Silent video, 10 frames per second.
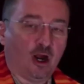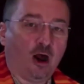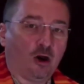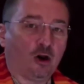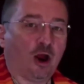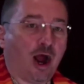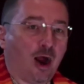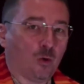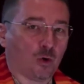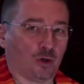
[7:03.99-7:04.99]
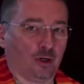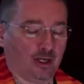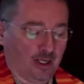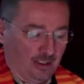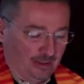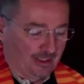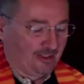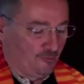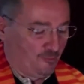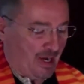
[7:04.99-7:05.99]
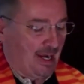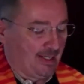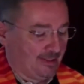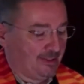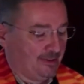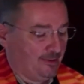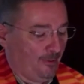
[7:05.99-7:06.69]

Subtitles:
are our collective past,